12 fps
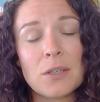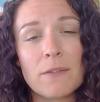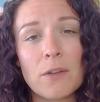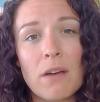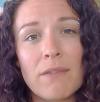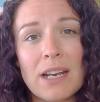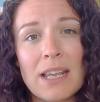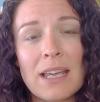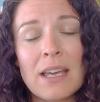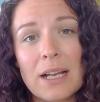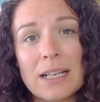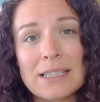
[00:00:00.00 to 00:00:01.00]
So if you have
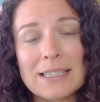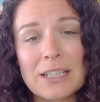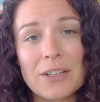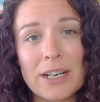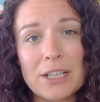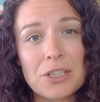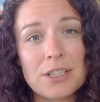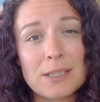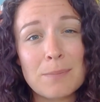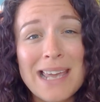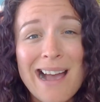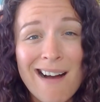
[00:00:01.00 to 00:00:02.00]
any considerations
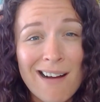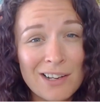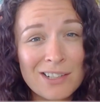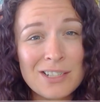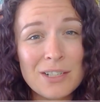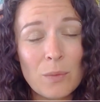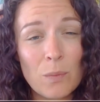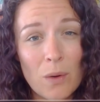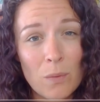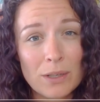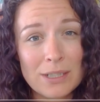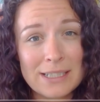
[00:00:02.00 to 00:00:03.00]
beyond
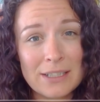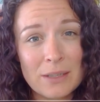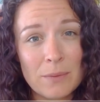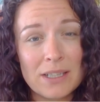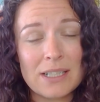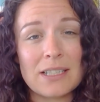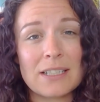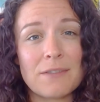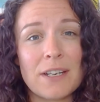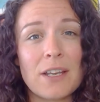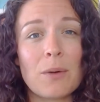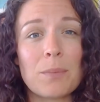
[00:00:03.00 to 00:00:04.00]
what we're dealing with in this
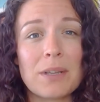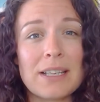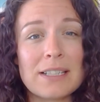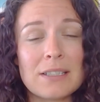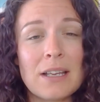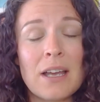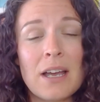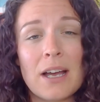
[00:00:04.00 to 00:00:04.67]
video, please